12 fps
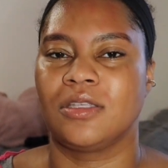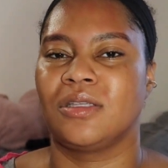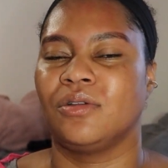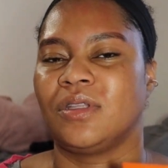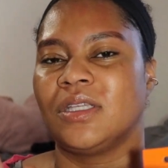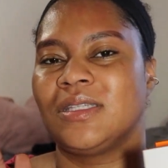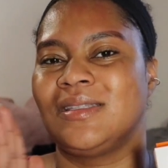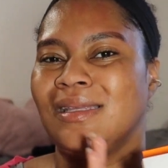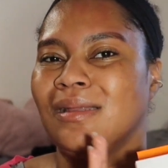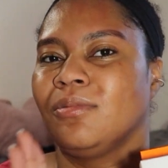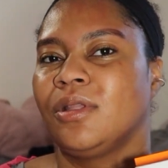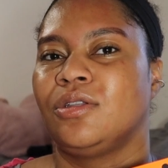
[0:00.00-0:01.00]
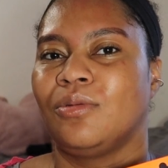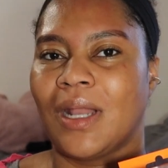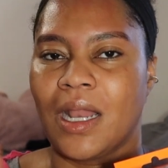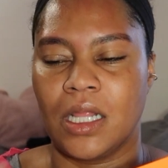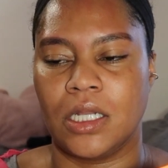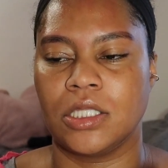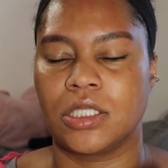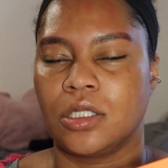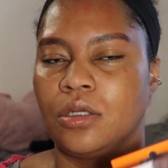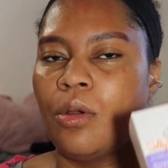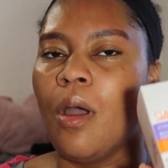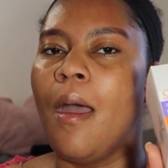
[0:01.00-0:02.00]
so this didn't really do what I needed it to
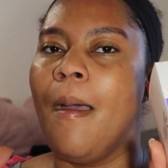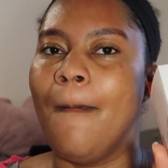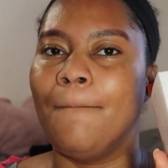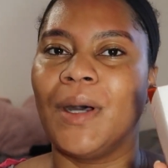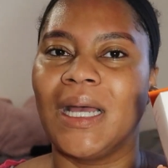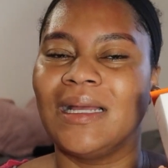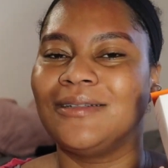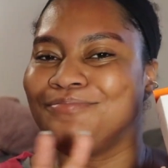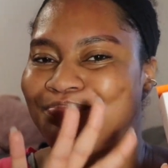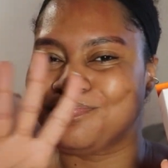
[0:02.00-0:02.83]
do, but